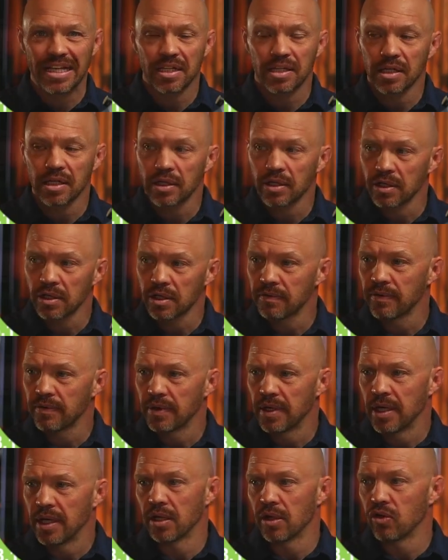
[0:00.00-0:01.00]
into the curve,
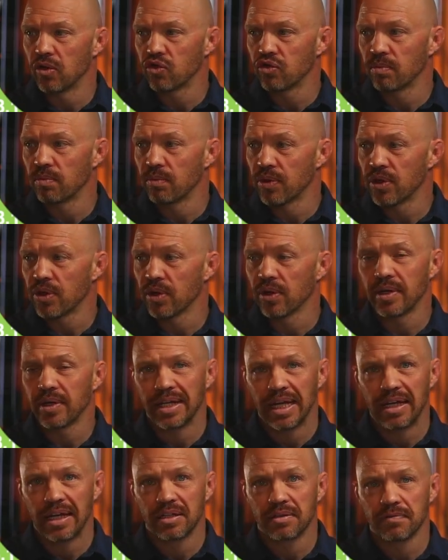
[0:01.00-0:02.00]
and it goes from
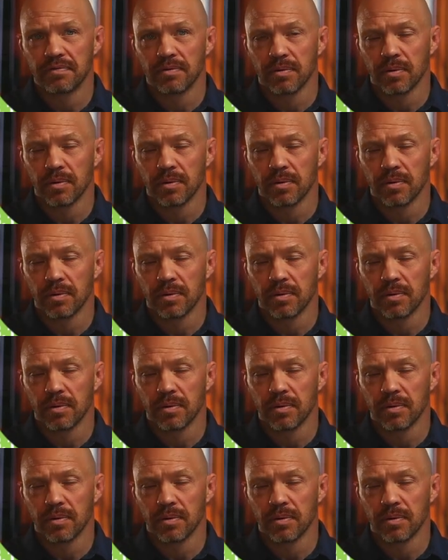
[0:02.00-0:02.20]
38 to